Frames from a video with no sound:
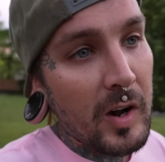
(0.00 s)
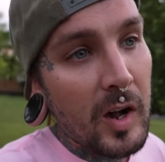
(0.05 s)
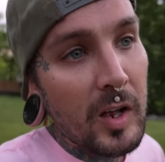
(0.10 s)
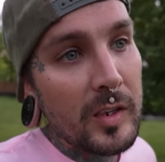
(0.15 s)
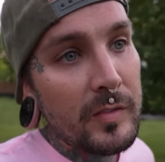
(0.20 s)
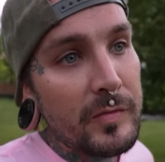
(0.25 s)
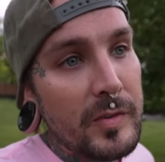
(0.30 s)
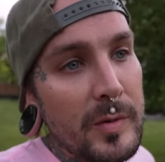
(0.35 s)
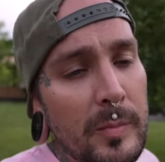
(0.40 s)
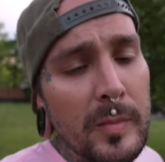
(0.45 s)
all
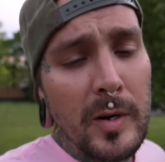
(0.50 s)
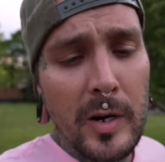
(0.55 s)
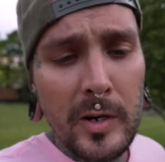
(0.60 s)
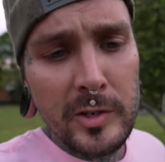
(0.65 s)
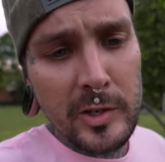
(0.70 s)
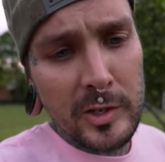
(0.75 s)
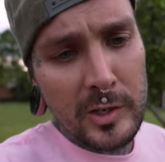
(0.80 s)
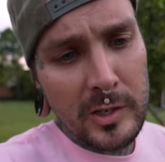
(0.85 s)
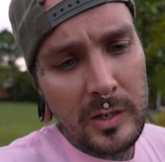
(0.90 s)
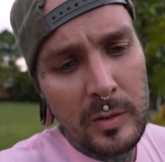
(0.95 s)
of your
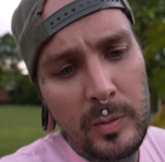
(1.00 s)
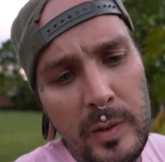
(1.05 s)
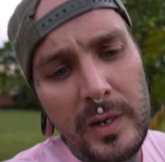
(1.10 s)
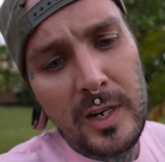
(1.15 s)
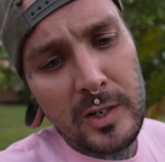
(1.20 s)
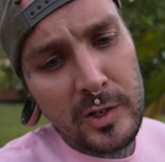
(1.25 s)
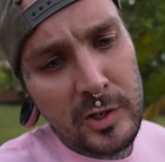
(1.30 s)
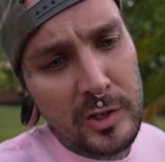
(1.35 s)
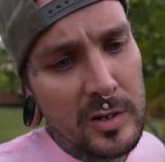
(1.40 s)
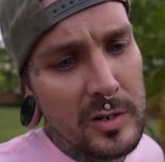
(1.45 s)
merch. We
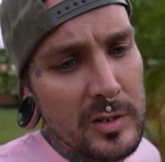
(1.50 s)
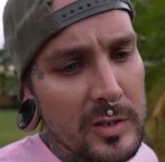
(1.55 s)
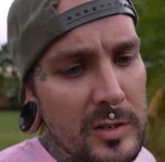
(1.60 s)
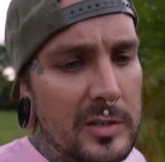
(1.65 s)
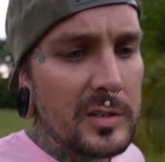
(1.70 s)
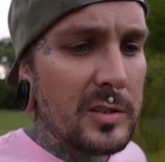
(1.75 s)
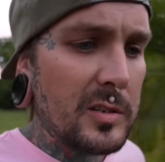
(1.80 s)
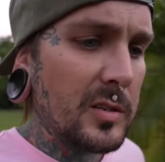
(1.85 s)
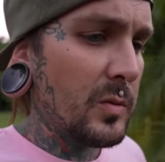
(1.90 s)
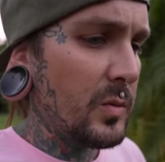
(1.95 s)
got
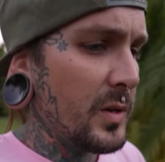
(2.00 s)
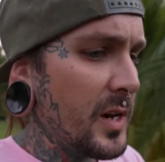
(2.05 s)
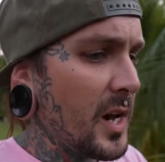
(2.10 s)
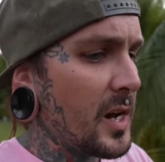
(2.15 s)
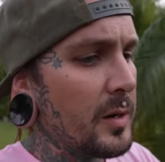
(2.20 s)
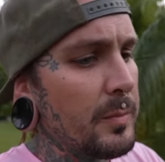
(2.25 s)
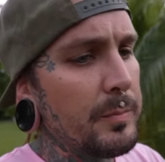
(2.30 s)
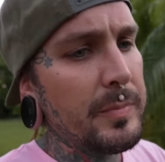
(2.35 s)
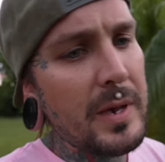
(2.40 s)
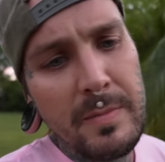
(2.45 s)
shirts, we got
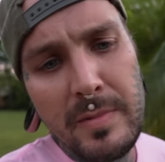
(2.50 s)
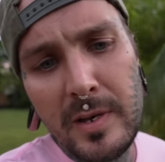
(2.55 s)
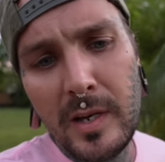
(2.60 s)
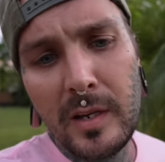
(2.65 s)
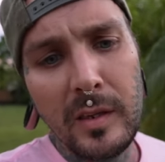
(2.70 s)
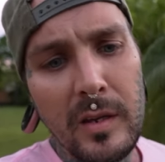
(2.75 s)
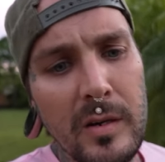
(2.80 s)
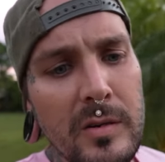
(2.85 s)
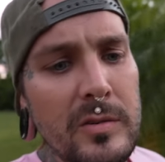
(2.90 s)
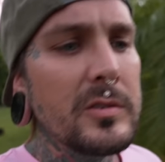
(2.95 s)
baby
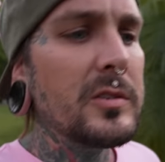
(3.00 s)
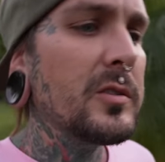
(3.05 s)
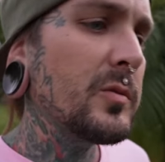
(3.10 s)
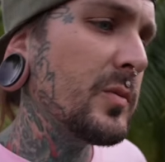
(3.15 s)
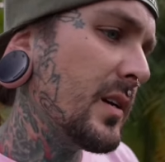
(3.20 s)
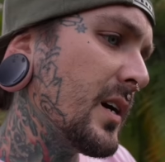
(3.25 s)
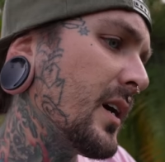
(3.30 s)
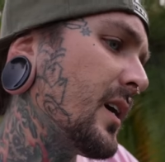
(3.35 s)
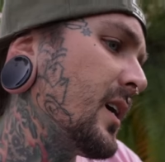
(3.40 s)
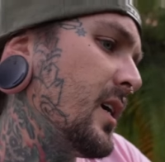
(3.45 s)
clothes, we
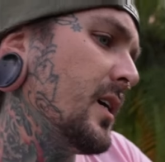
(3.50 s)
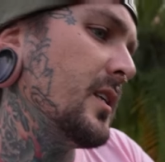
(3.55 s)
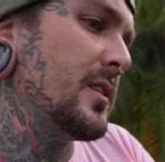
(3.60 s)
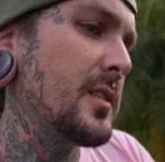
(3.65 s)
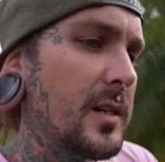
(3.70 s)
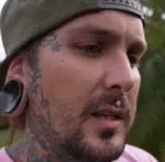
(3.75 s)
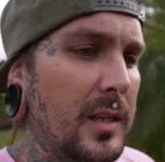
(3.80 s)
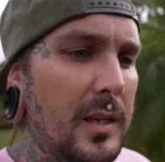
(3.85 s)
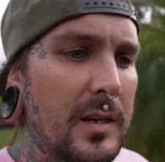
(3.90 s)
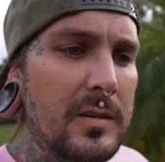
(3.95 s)
got kids
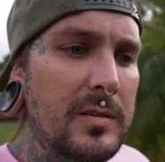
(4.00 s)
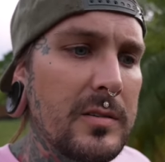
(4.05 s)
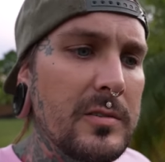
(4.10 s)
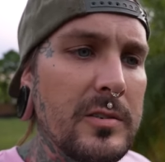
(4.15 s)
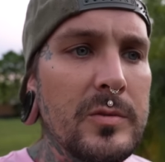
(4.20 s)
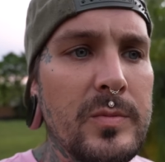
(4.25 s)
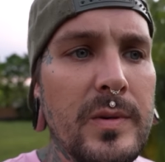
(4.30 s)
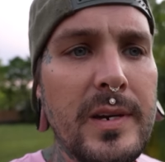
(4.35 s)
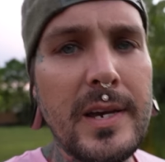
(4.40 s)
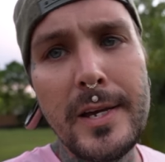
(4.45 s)
clothes,
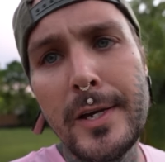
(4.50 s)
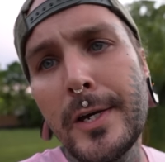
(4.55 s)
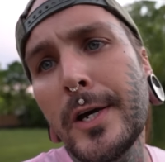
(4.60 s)
we got